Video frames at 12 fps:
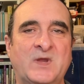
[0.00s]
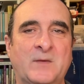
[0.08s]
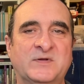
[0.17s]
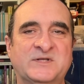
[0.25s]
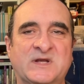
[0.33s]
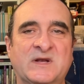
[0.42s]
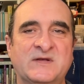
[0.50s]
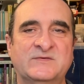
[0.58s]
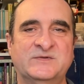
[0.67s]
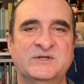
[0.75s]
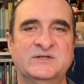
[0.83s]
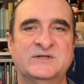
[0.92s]
particularly
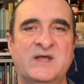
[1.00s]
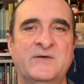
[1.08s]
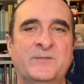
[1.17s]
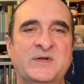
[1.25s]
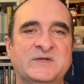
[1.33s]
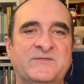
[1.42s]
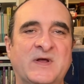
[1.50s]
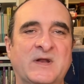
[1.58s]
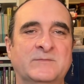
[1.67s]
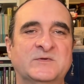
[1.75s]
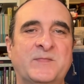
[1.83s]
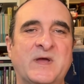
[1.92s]
as they have been
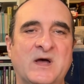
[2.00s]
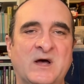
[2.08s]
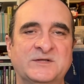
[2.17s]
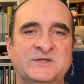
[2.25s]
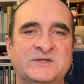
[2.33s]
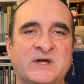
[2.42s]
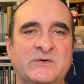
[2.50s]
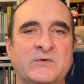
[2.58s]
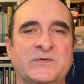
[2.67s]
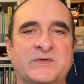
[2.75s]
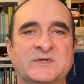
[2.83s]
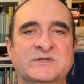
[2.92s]
developed by Argentine
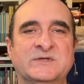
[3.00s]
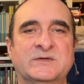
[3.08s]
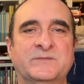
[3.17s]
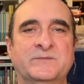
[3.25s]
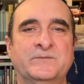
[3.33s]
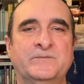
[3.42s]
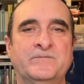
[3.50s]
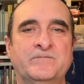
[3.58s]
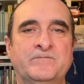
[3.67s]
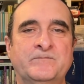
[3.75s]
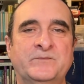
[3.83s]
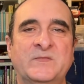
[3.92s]
authors,
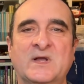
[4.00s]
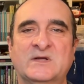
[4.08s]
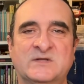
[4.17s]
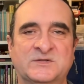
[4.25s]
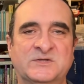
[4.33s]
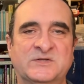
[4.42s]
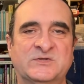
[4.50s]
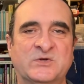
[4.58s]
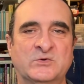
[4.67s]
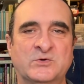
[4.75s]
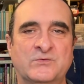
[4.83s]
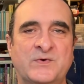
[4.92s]
such as the
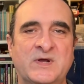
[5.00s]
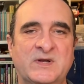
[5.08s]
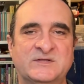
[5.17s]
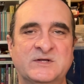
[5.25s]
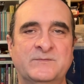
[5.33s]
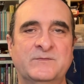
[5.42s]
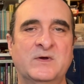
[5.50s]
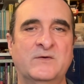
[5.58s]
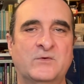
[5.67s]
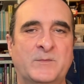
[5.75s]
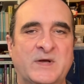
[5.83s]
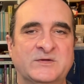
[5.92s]
social realism
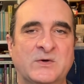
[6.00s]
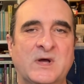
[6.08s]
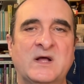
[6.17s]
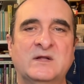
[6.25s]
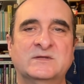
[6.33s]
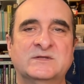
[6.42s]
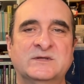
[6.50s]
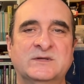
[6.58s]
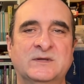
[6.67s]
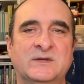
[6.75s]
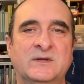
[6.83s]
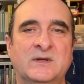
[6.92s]
of Roberto Alt,
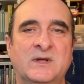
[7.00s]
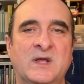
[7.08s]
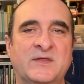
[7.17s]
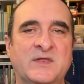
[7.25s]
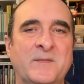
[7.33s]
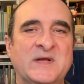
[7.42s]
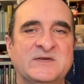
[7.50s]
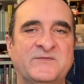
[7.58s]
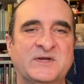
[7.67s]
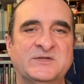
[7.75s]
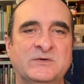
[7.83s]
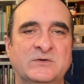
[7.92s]
the
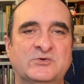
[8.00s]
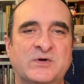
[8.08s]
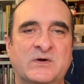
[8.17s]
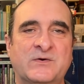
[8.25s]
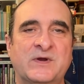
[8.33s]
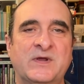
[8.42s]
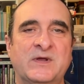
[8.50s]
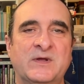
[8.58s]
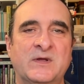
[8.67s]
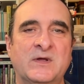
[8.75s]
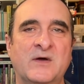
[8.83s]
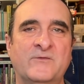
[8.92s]
metafictional trickery
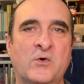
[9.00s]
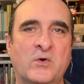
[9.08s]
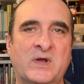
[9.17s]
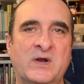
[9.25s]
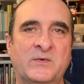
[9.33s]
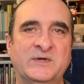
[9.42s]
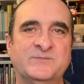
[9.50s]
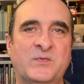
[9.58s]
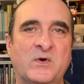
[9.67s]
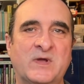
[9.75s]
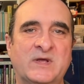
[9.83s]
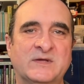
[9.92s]
of Jorge Luis
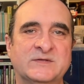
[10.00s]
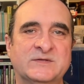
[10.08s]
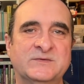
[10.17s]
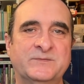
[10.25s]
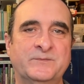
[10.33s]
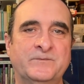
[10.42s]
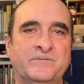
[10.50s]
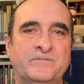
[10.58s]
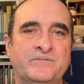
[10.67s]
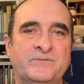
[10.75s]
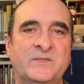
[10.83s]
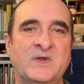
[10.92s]
Borges,
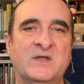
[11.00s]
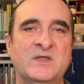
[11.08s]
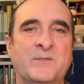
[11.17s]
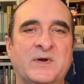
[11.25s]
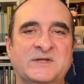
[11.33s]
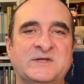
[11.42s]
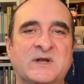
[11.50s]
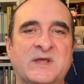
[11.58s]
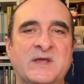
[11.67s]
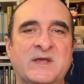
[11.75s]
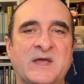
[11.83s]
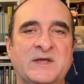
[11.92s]
and the politically
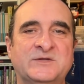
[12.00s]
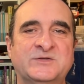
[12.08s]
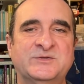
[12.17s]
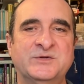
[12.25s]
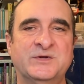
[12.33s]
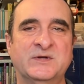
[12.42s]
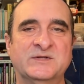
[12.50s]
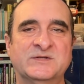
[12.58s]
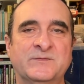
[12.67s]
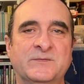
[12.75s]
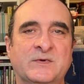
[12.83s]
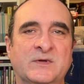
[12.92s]
engaged
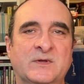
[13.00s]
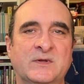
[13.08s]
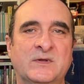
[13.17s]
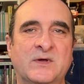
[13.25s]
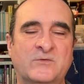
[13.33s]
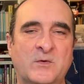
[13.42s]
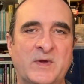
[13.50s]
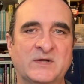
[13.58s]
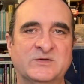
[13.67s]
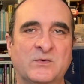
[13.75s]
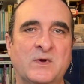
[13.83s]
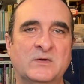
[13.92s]
journalism of
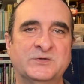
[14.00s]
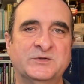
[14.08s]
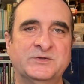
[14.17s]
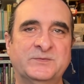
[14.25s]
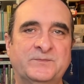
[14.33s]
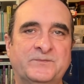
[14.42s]
Roberto Walsh.